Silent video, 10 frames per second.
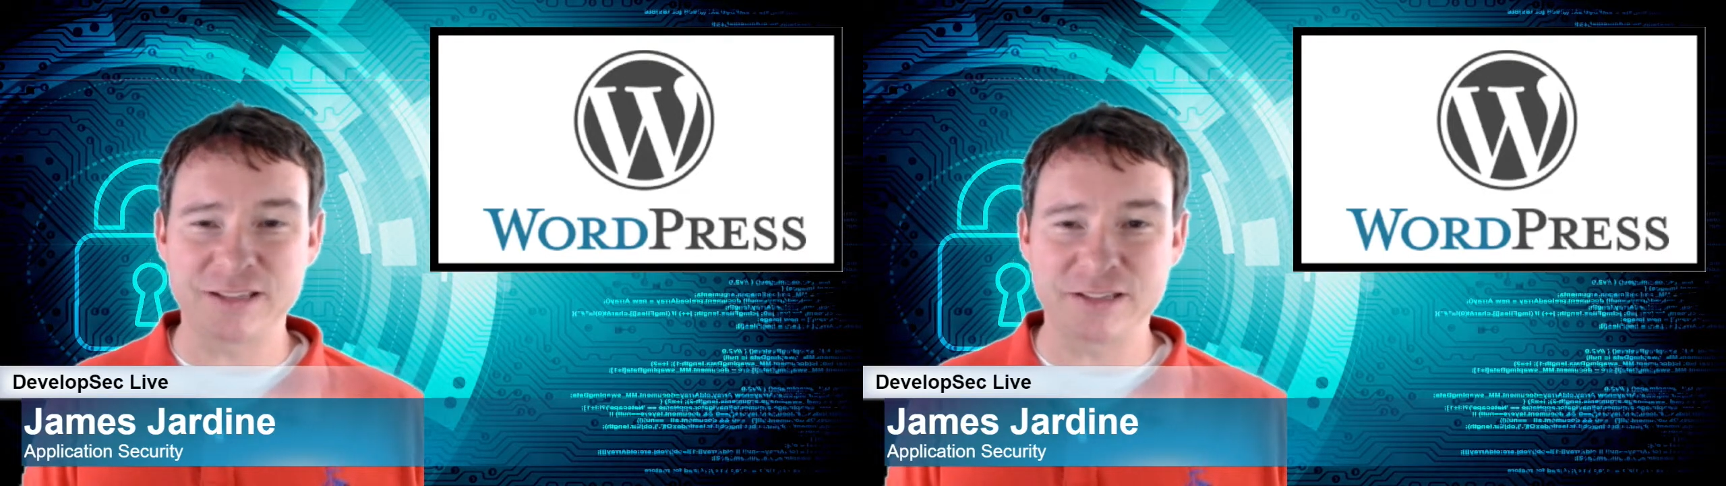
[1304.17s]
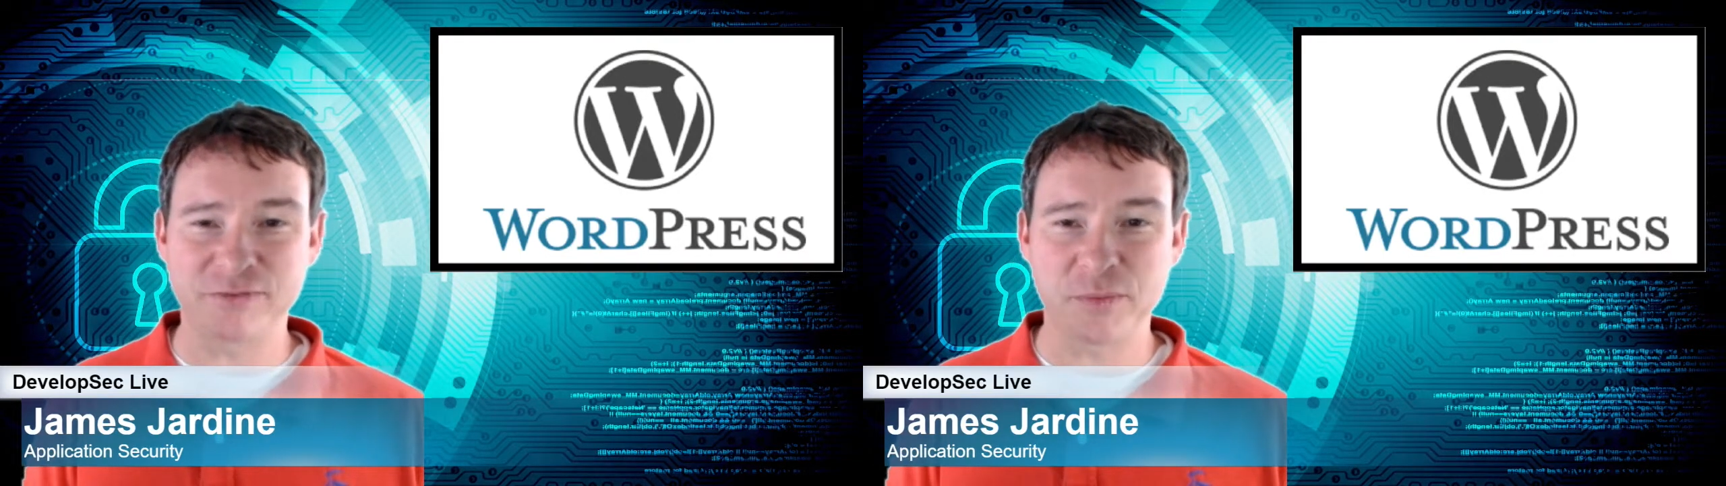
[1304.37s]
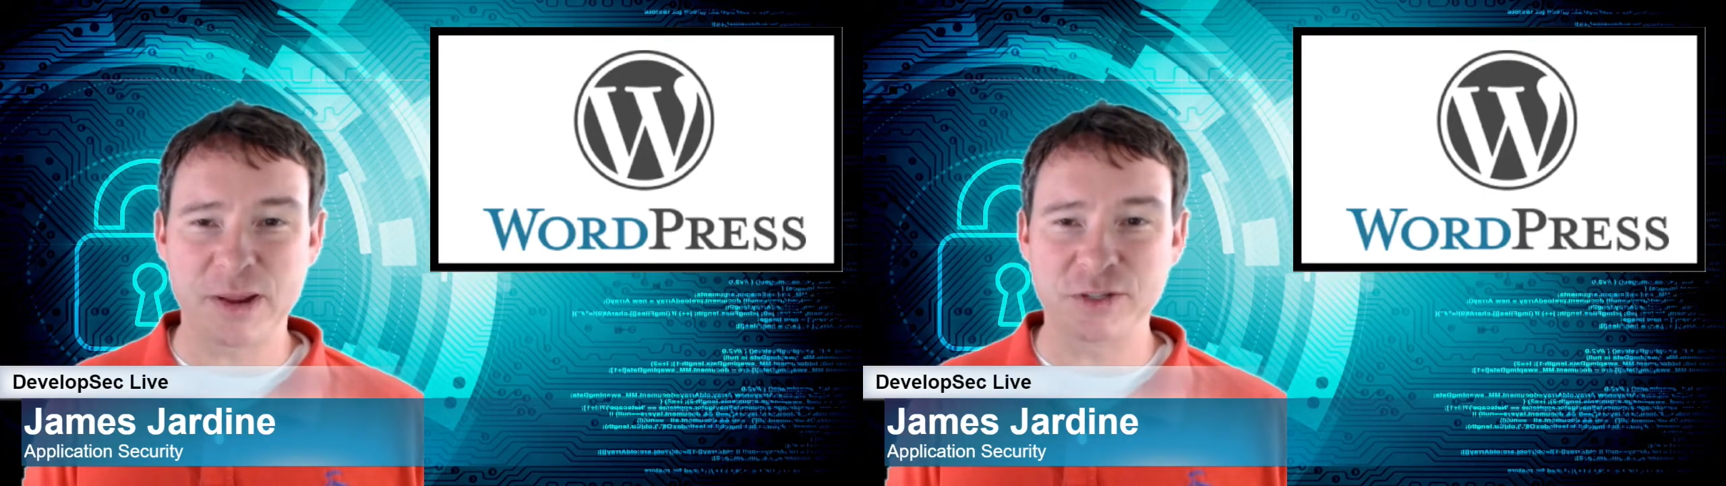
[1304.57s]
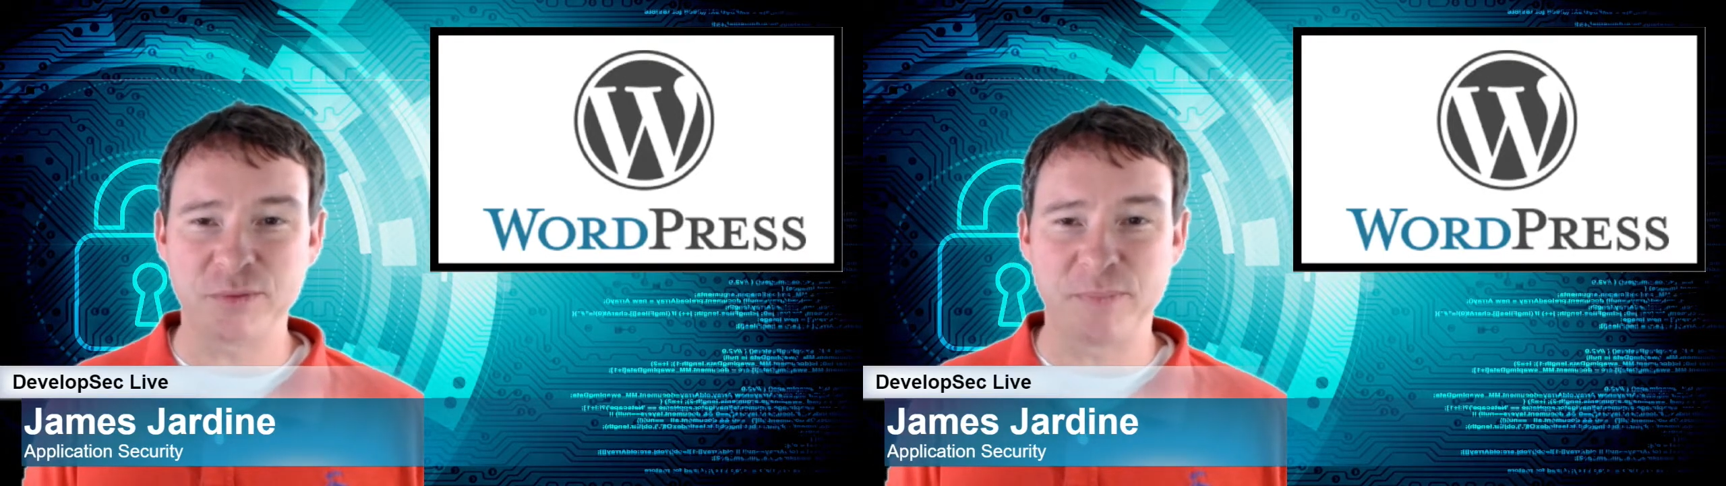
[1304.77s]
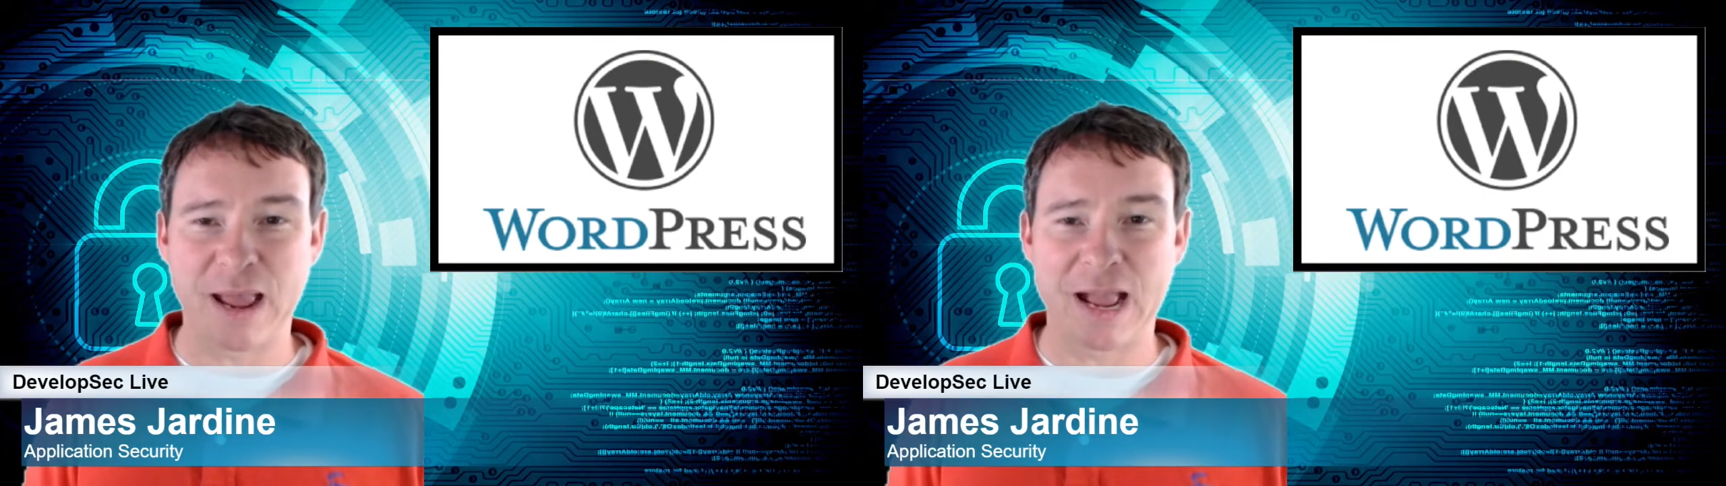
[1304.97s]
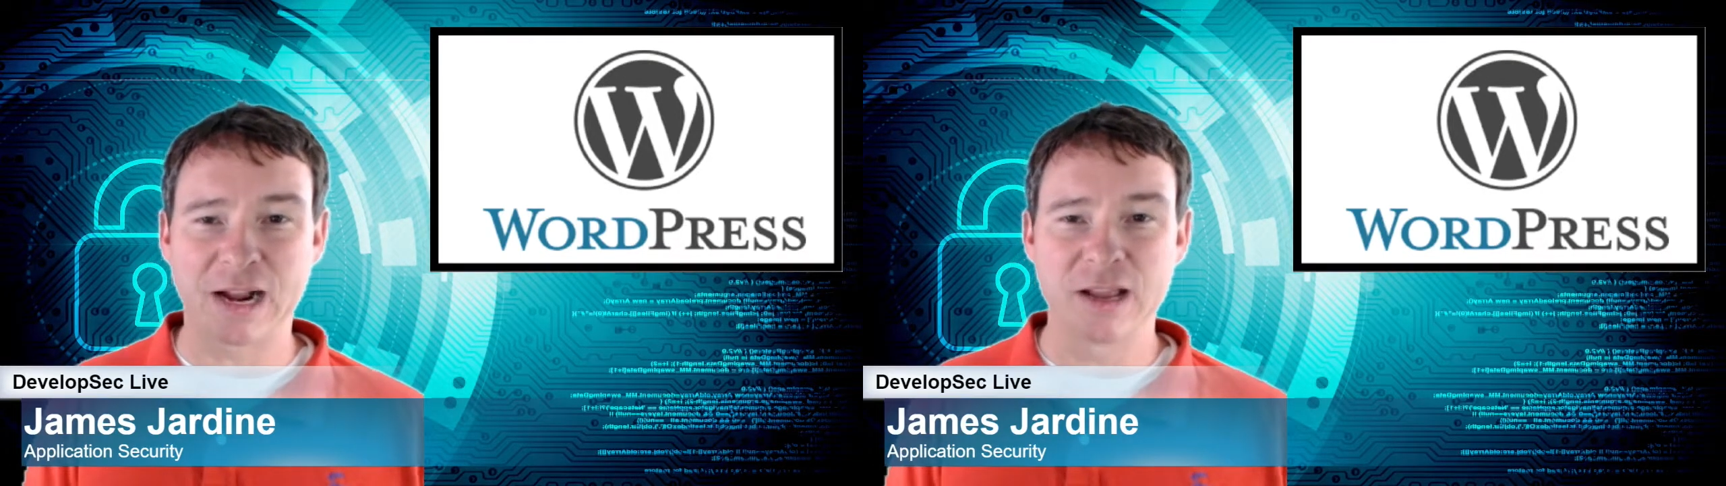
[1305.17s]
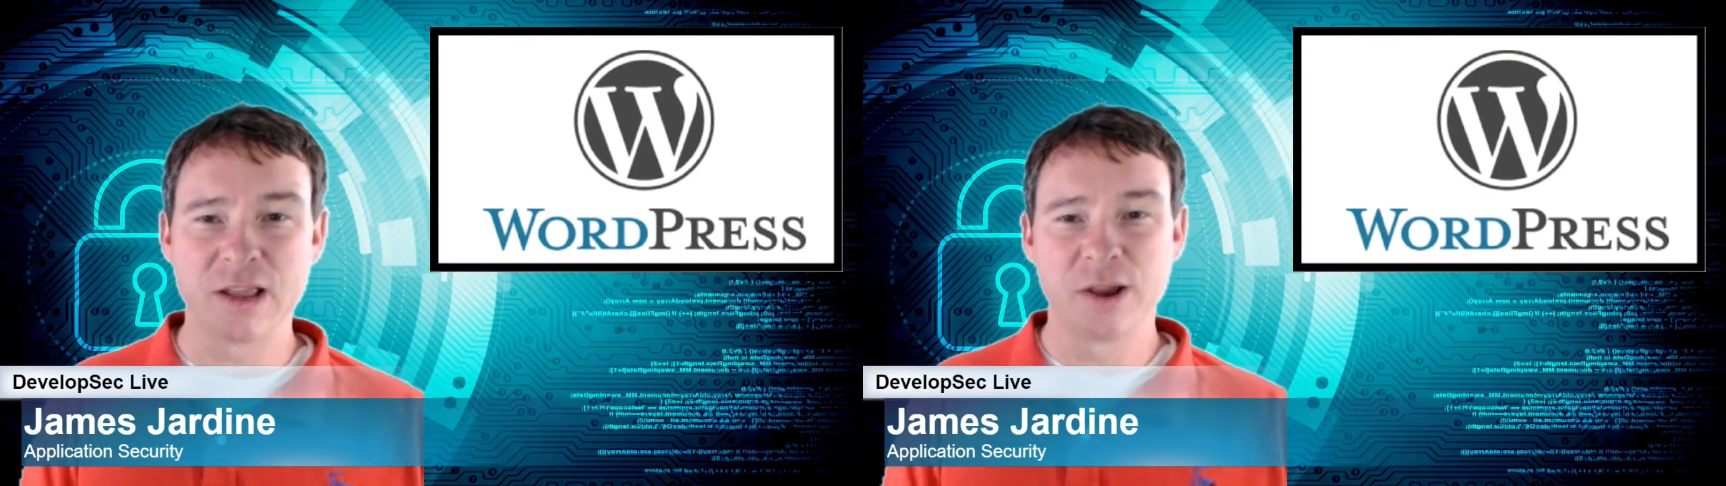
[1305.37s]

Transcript: this information back,